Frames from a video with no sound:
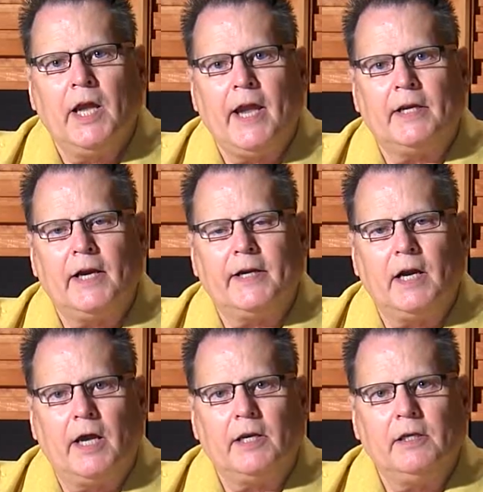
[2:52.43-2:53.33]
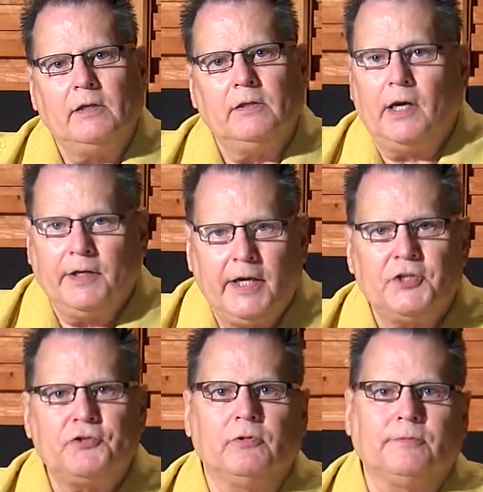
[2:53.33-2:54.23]
and I got a
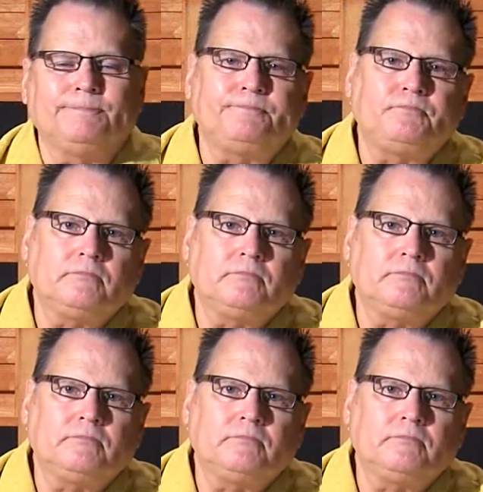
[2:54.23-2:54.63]
nice room.